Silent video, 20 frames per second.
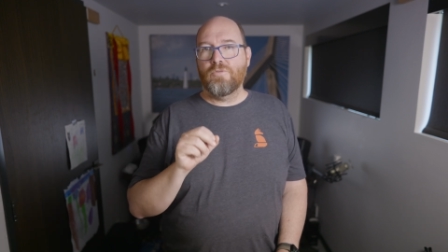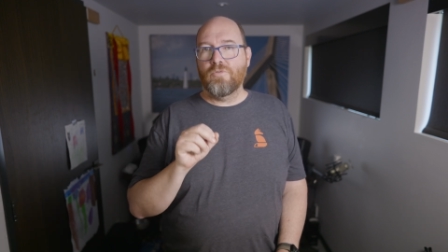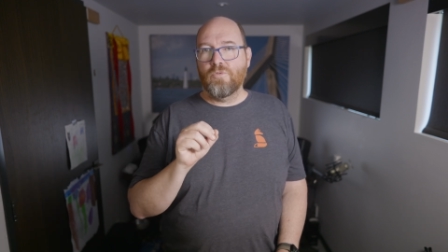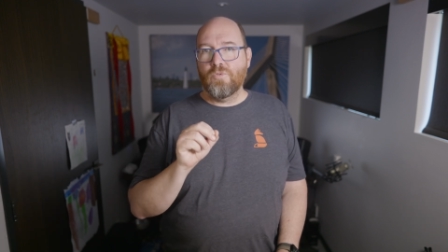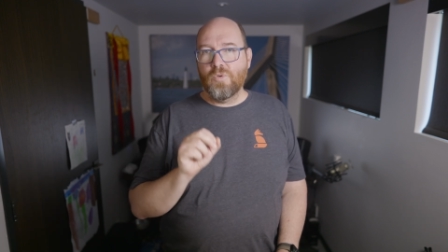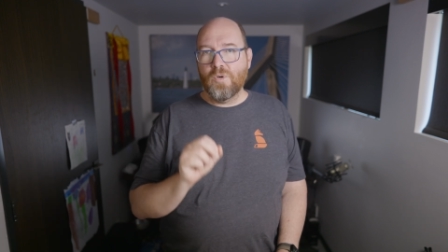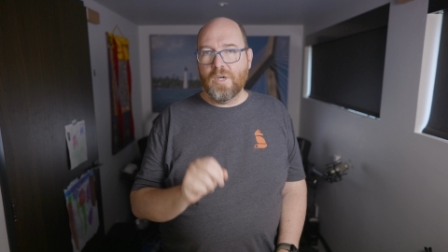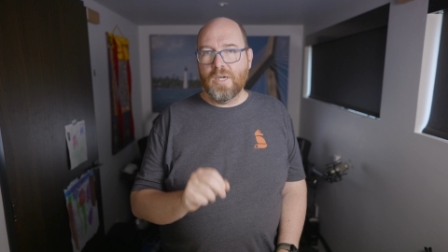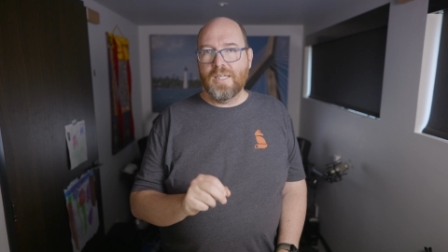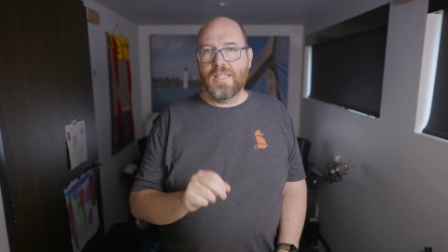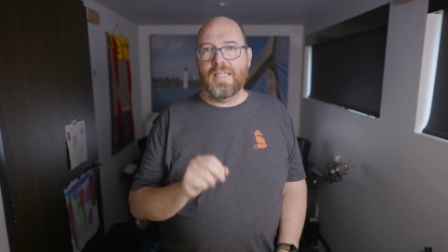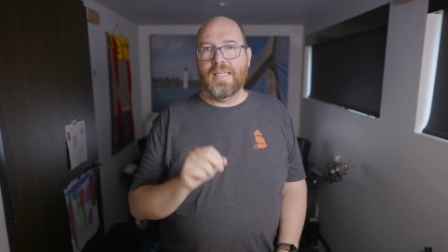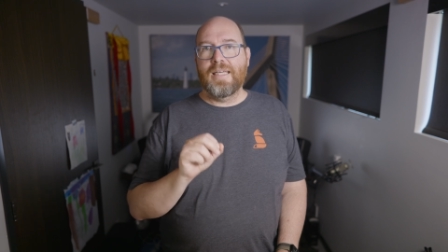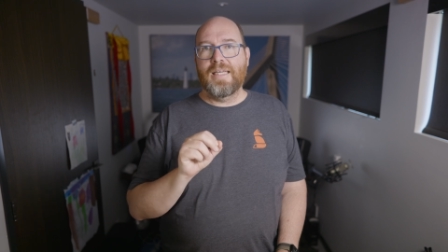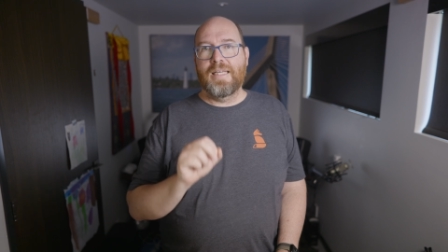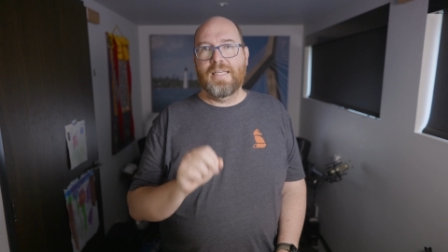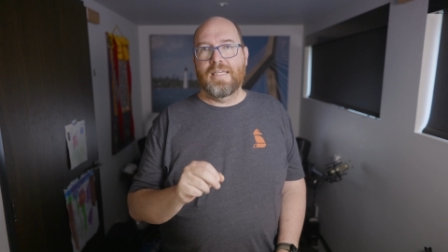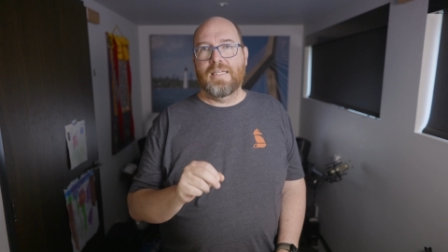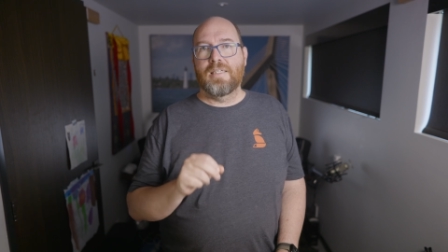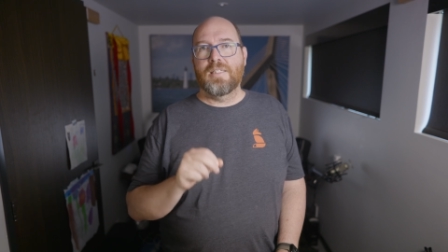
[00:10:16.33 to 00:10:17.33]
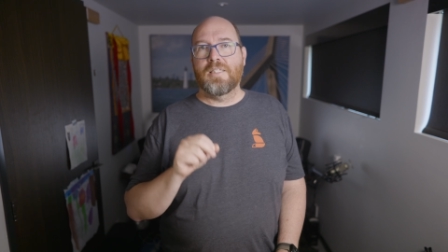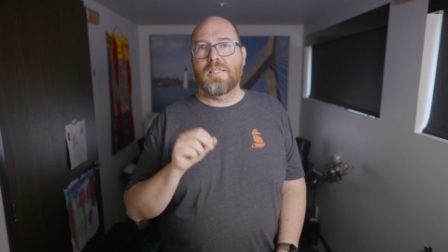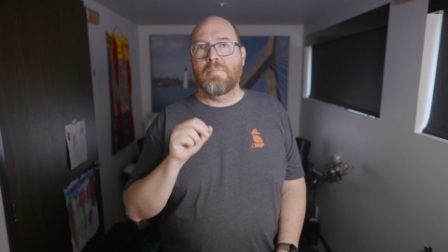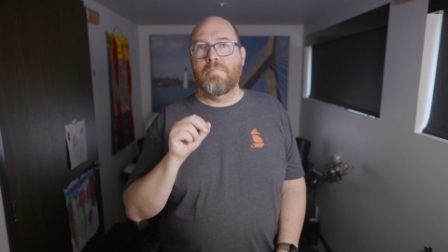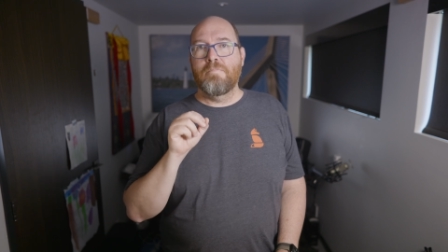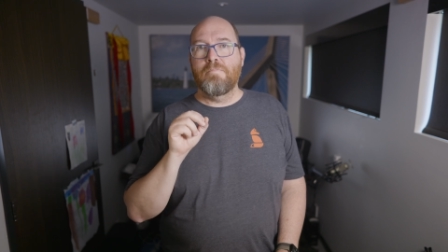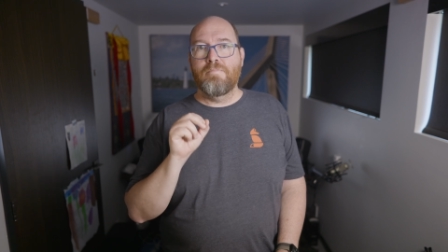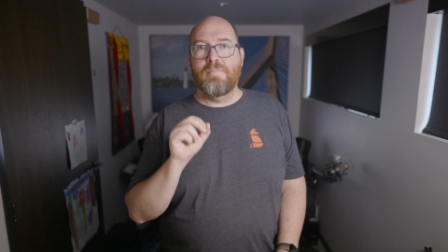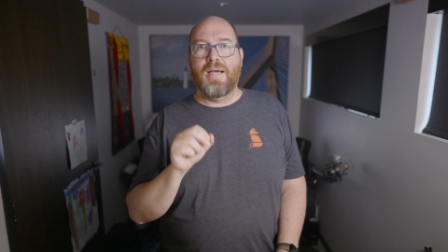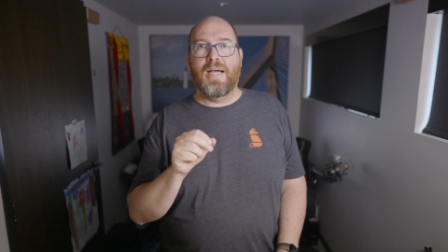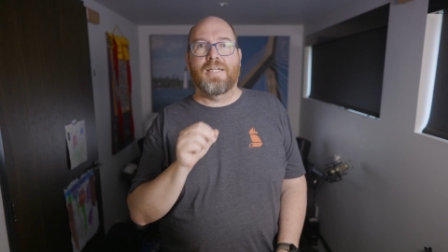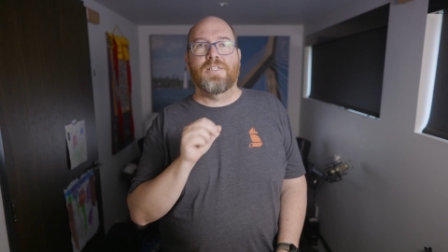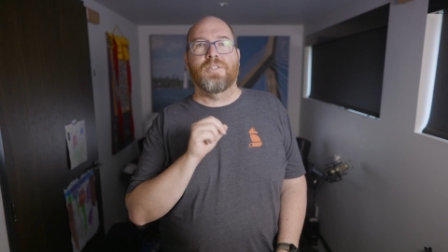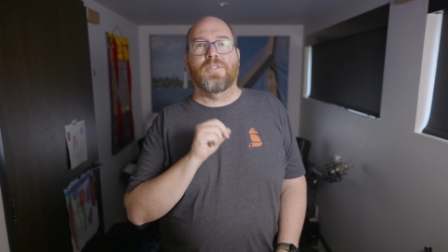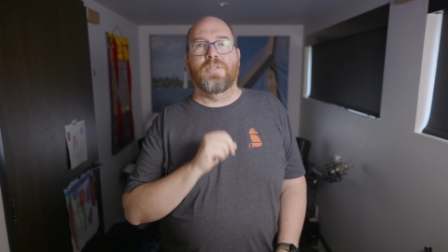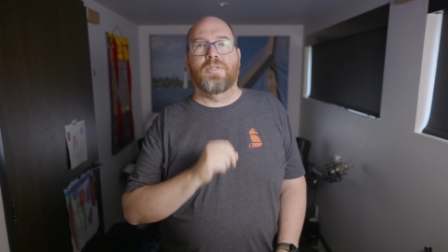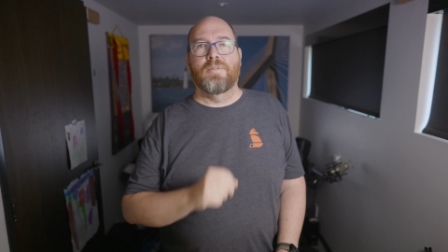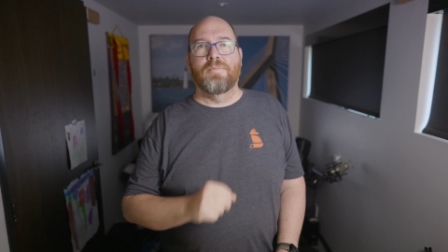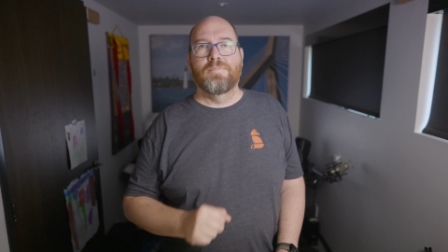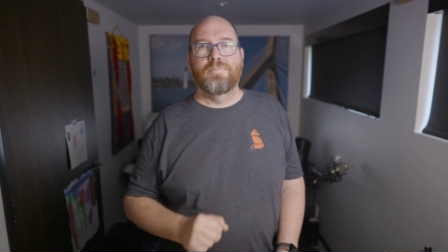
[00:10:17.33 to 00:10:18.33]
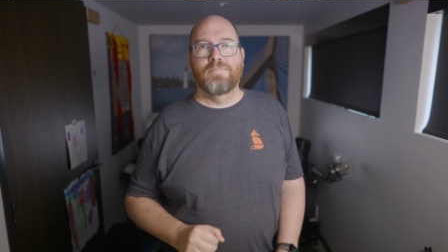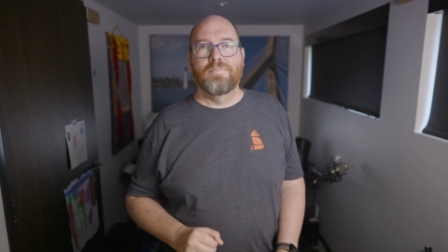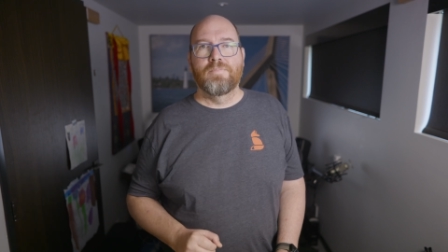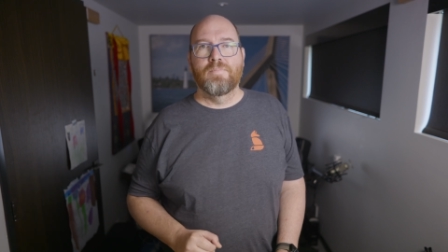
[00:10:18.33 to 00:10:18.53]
really is magical.